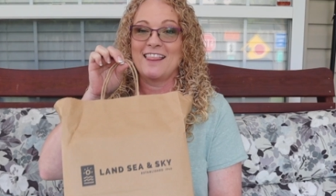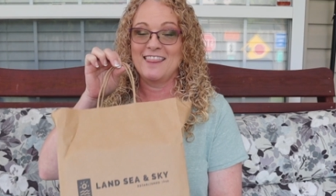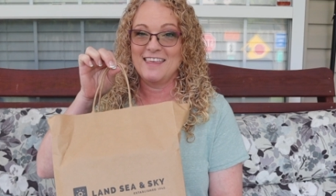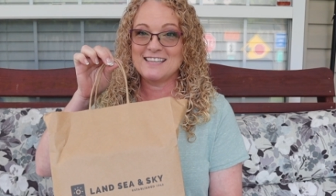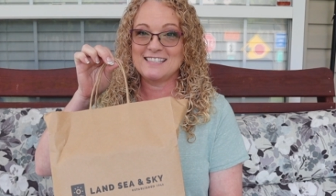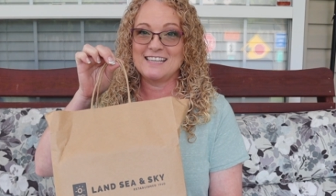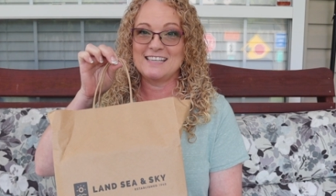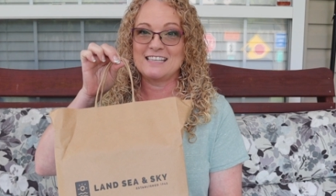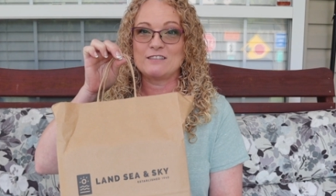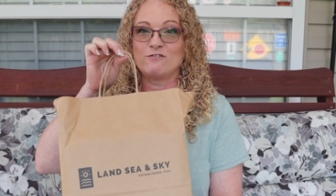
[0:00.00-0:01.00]
This
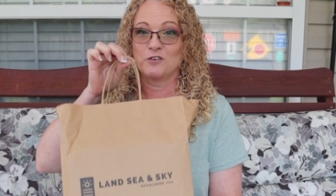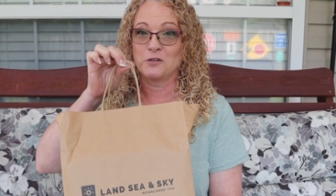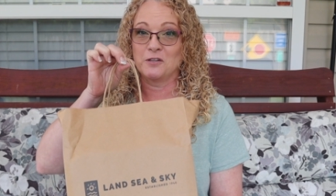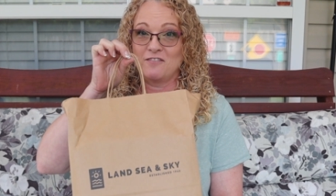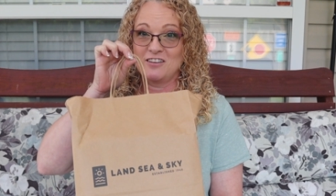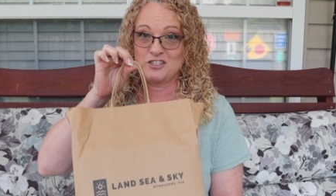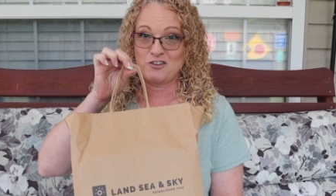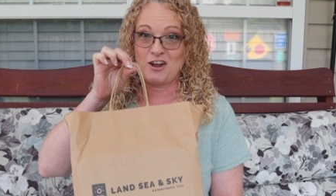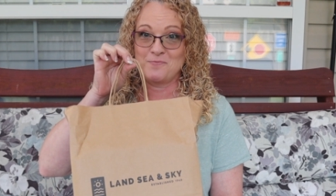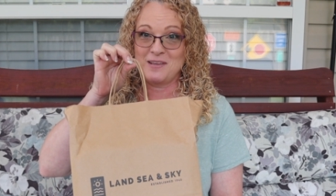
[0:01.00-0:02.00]
is full of
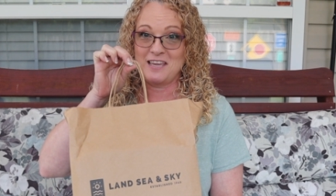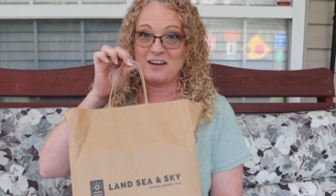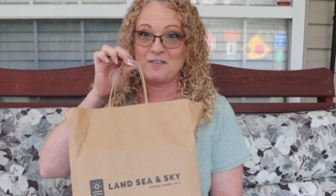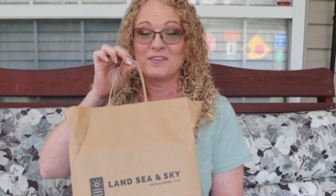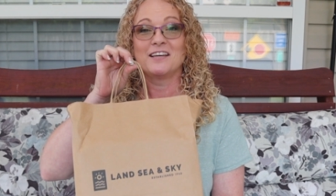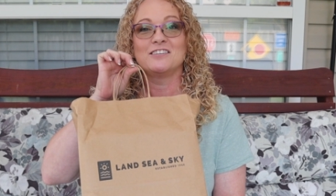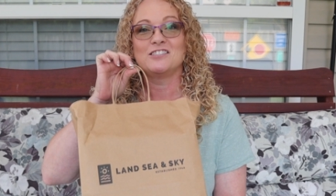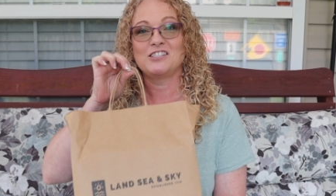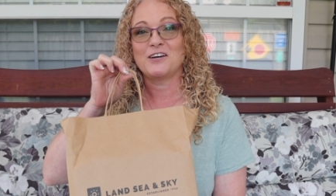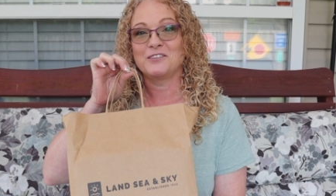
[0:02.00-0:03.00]
astronomy gear.
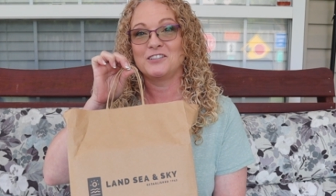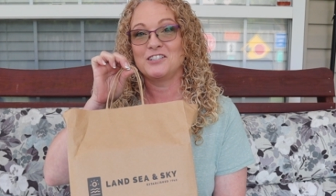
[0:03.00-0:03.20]
So,